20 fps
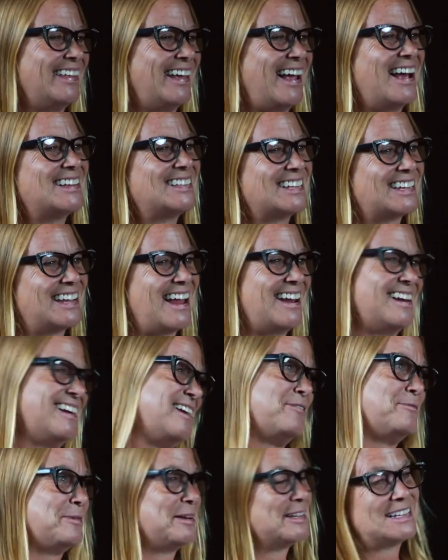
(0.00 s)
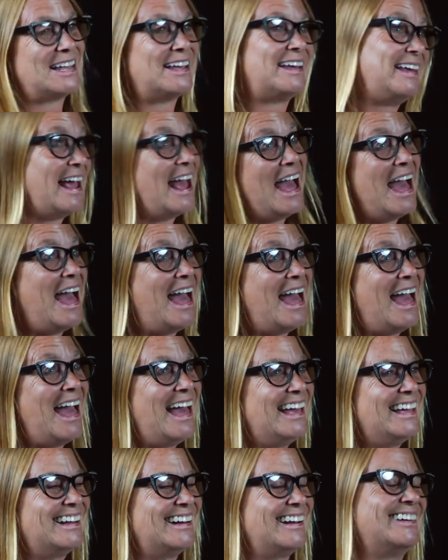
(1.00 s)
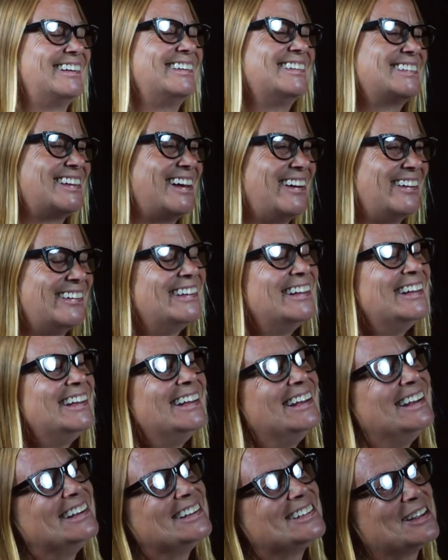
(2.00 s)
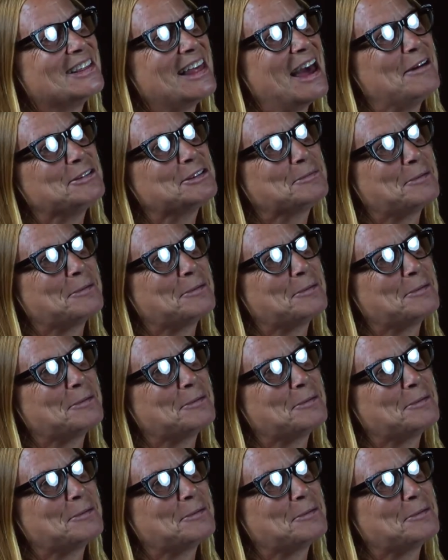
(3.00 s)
the ice again, and everybody's like, yay, you know. So that was